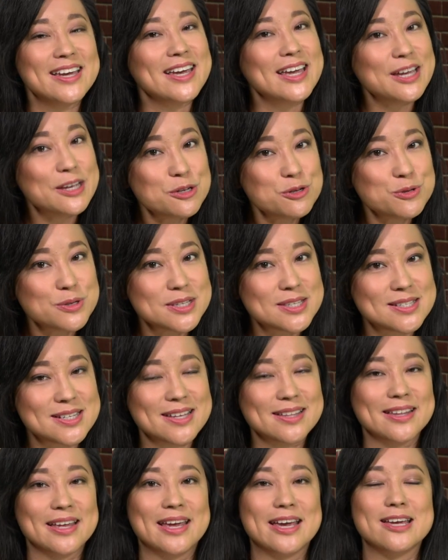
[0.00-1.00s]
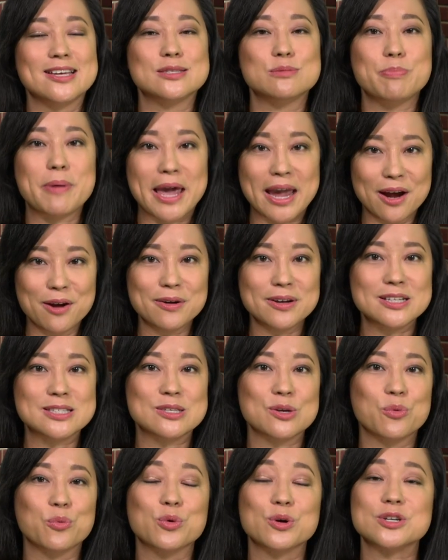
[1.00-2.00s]
Interestingly, his
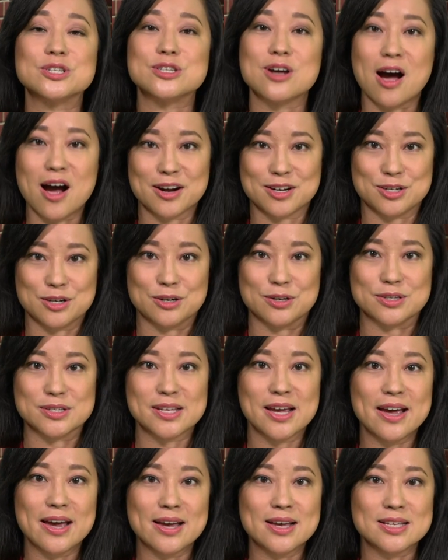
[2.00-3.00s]
parents were doctors,